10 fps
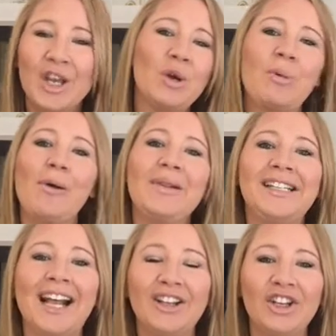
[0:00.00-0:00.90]
you were probably
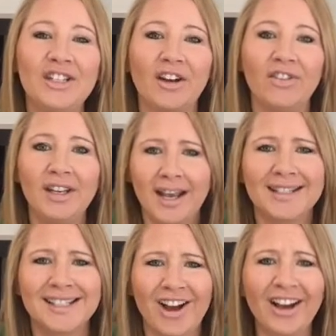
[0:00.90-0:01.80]
telling yourself that,
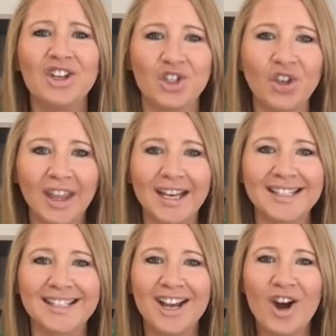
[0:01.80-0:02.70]
yes, I can do
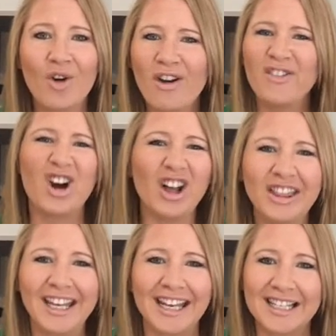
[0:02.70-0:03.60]
this, or I've
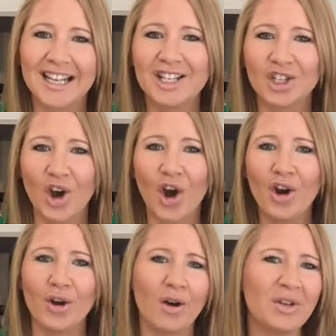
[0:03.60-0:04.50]
got this, let's go,
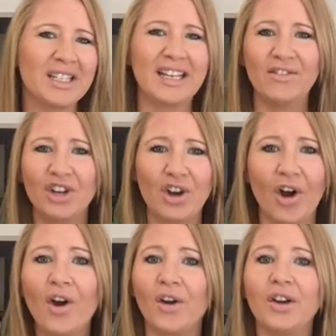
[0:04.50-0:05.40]
I'll just give it a
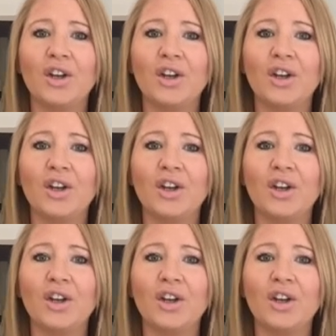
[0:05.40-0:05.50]
go.